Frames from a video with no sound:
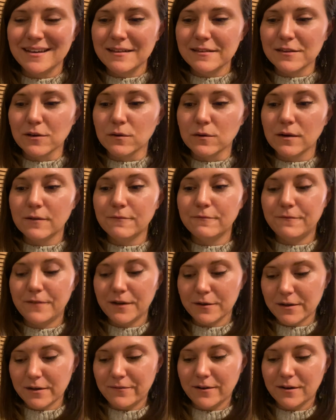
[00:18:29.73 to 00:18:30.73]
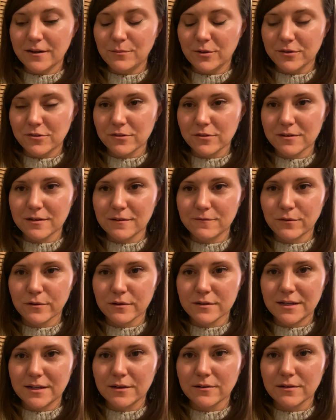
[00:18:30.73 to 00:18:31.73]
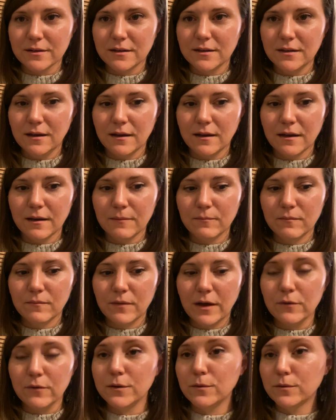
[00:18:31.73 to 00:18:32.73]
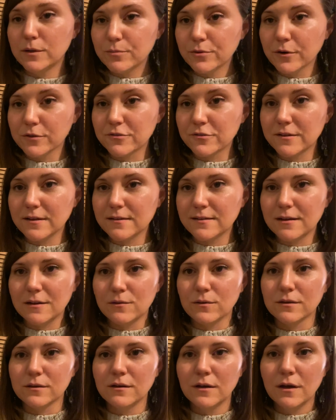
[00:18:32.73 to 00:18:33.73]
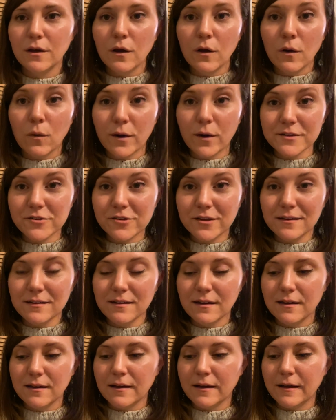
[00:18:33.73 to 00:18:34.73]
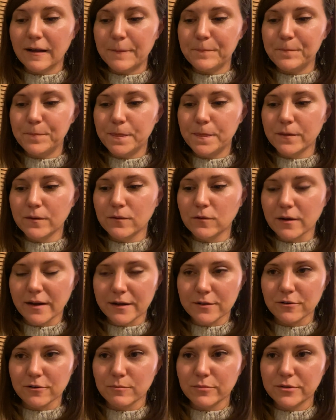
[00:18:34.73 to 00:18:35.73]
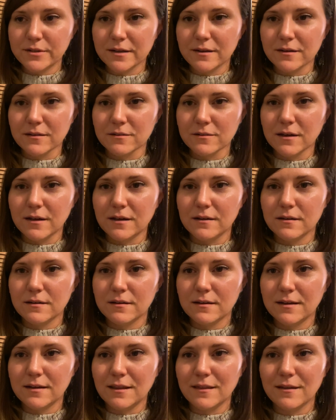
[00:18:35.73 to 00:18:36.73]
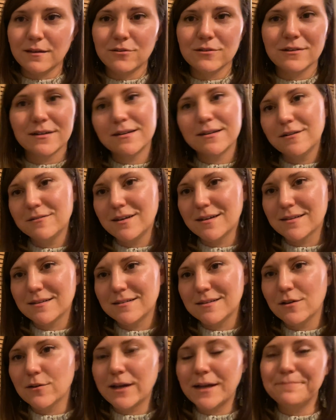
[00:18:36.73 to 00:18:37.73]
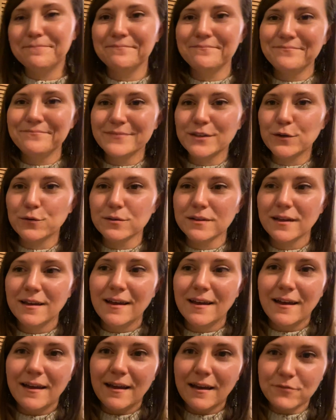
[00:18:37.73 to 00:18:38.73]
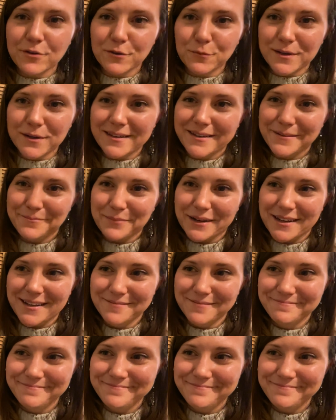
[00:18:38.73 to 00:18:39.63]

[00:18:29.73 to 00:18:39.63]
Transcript: So very, very much looking forward to hearing um, how you would approach this, anyone watching, um, or Hector in particular, and anything you'd like to hear next. Okay, cool. Have a good week. Bye.